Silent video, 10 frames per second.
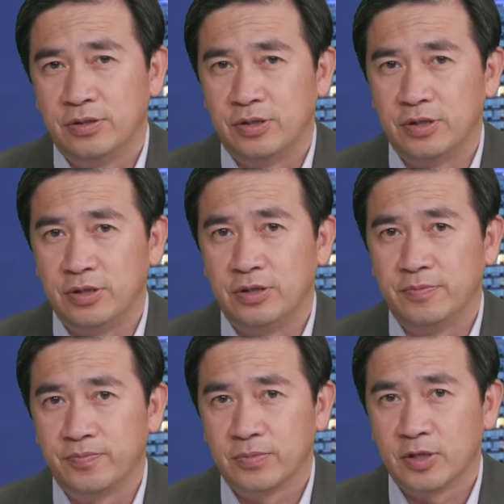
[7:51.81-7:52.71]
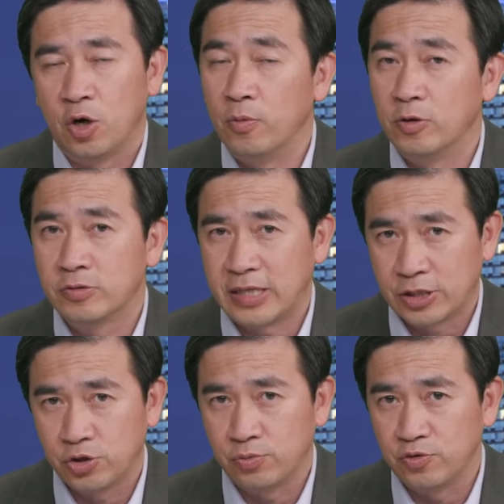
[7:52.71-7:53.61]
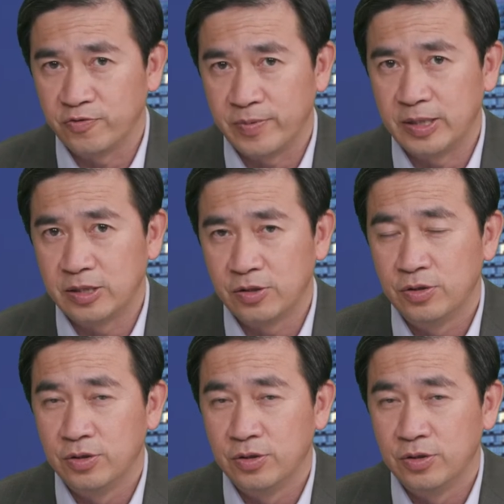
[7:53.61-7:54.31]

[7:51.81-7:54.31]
the homosexual movement,